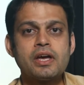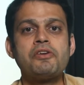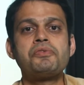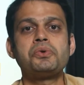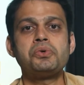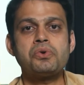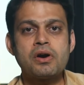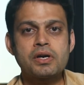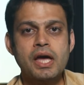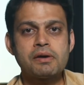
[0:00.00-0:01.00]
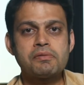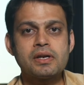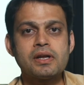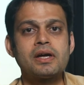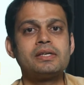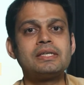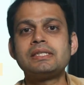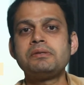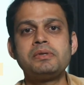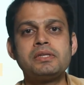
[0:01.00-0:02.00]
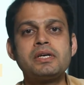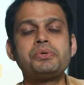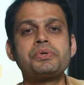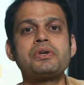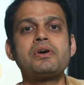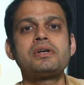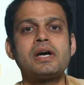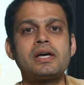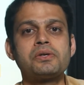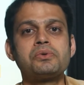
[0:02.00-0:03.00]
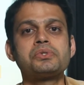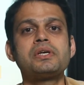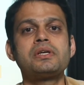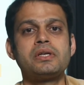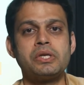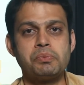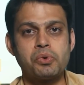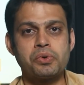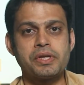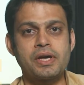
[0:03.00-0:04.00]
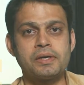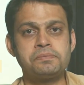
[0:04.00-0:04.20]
If you do not have one, doesn't mean that you cannot diagnose a pneumonia.